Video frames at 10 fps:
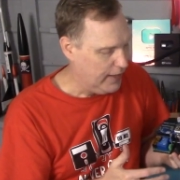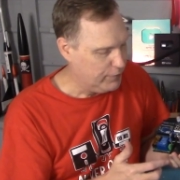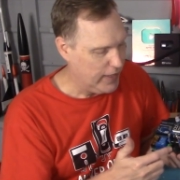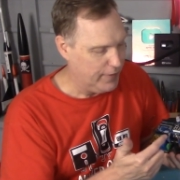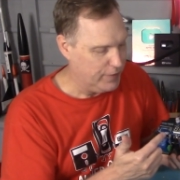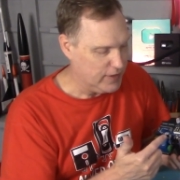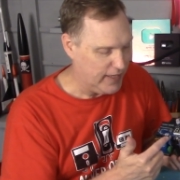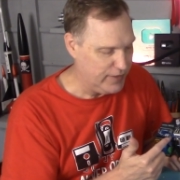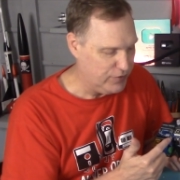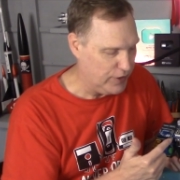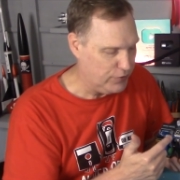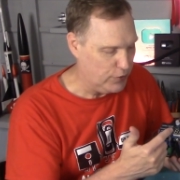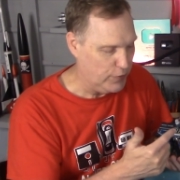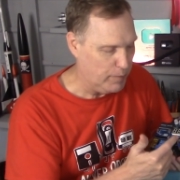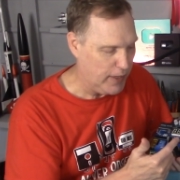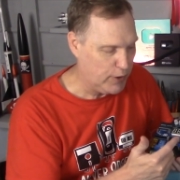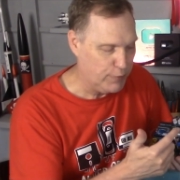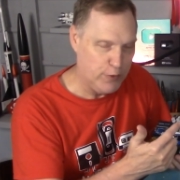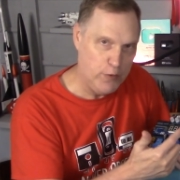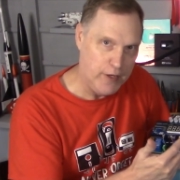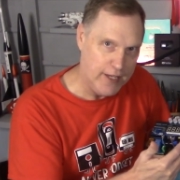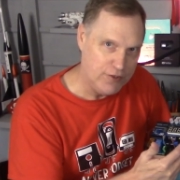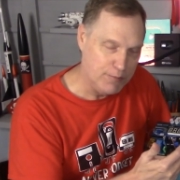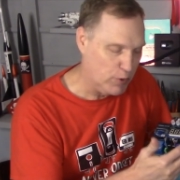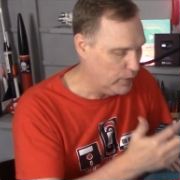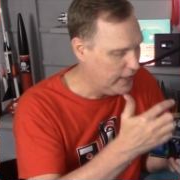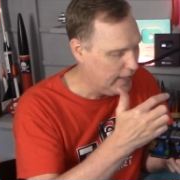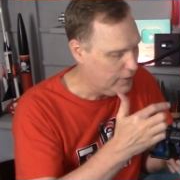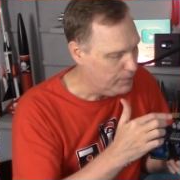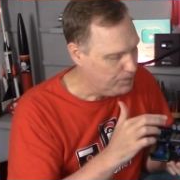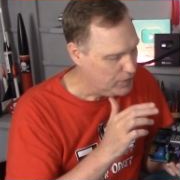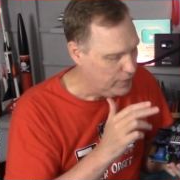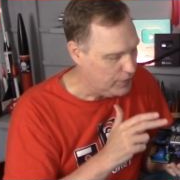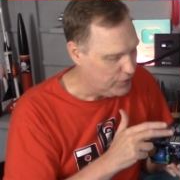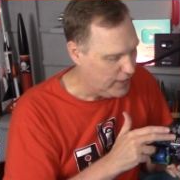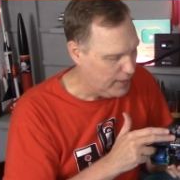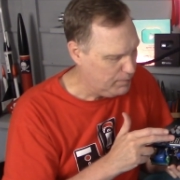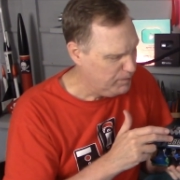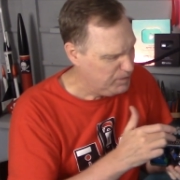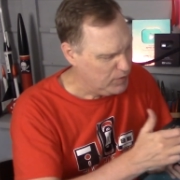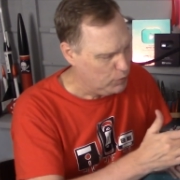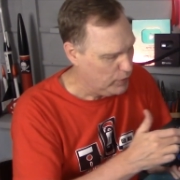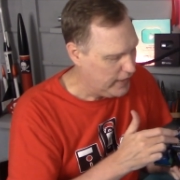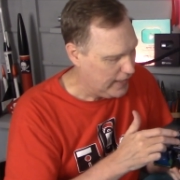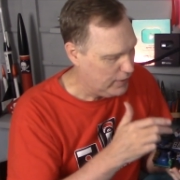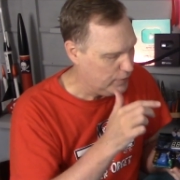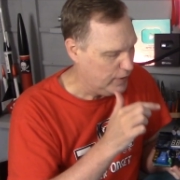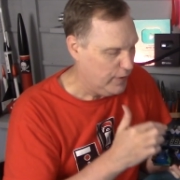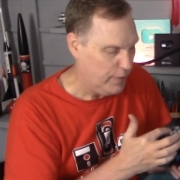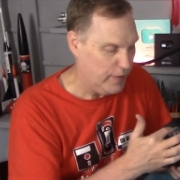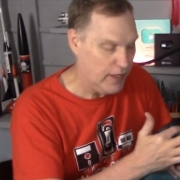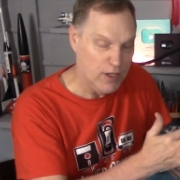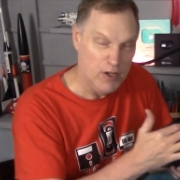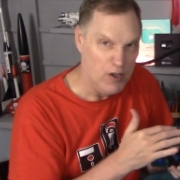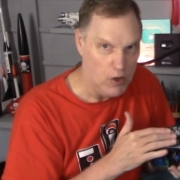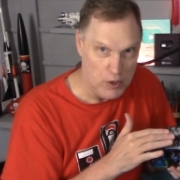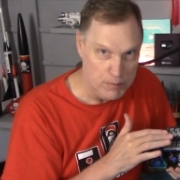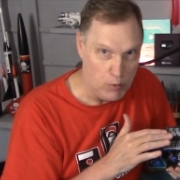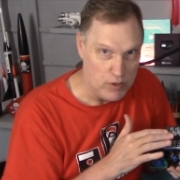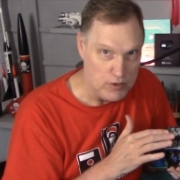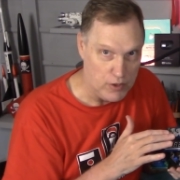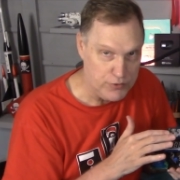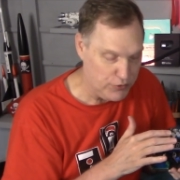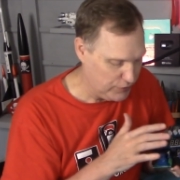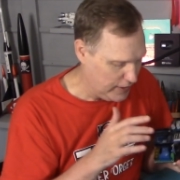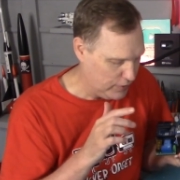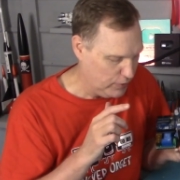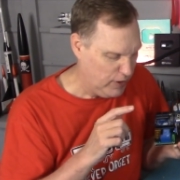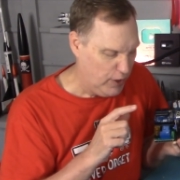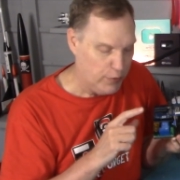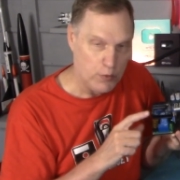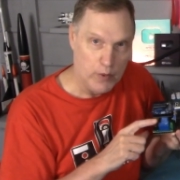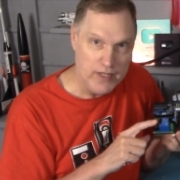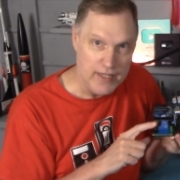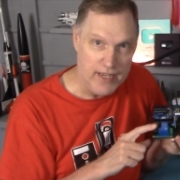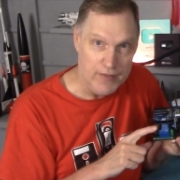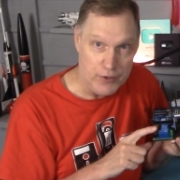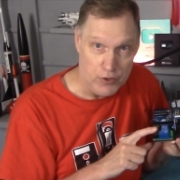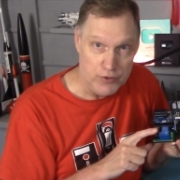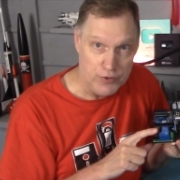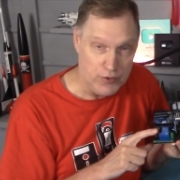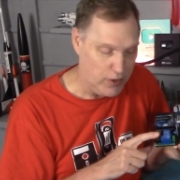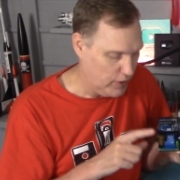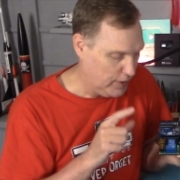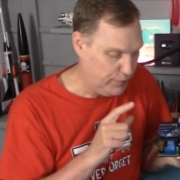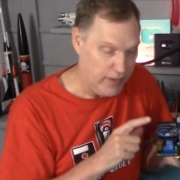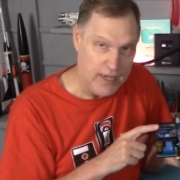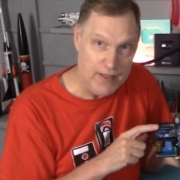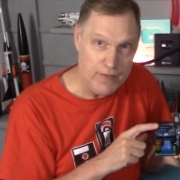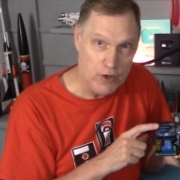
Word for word: I've got the light sensor, the microphone, the decibel readout, the time readout, the all-important Larson scanner, the relay that turns this on and off, and the